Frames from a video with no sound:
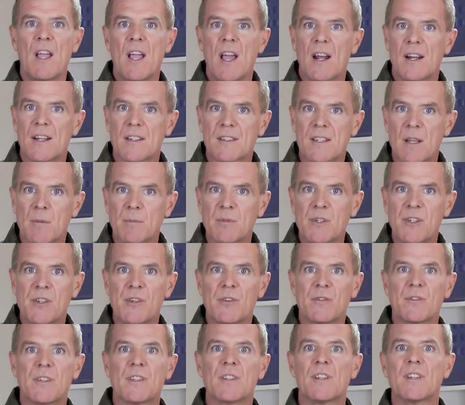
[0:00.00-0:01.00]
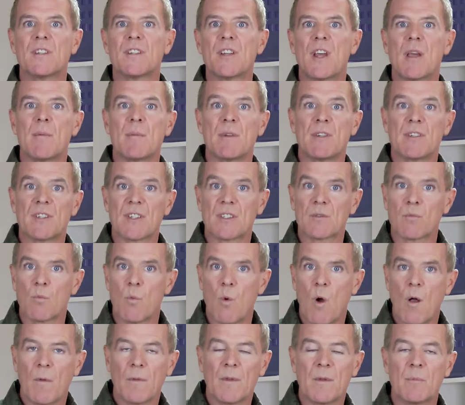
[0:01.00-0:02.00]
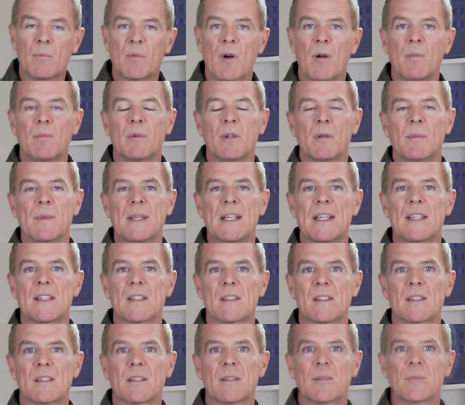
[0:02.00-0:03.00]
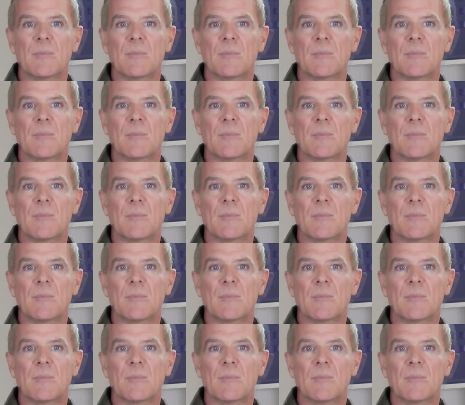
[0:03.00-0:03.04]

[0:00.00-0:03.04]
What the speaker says: and it's up to you to determine just what the problem is.